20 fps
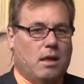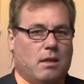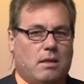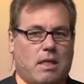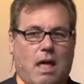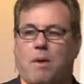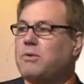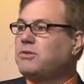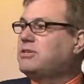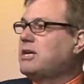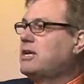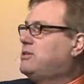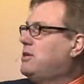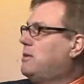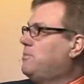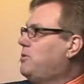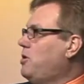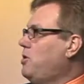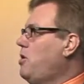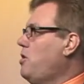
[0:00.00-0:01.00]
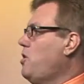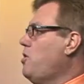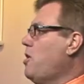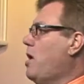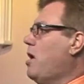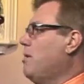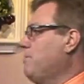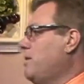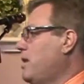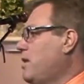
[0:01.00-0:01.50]
Now I want to say something to you
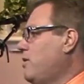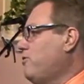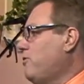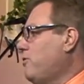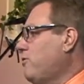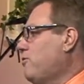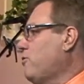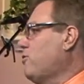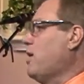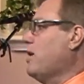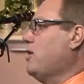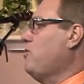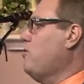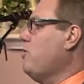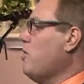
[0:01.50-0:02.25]
young ministers who think you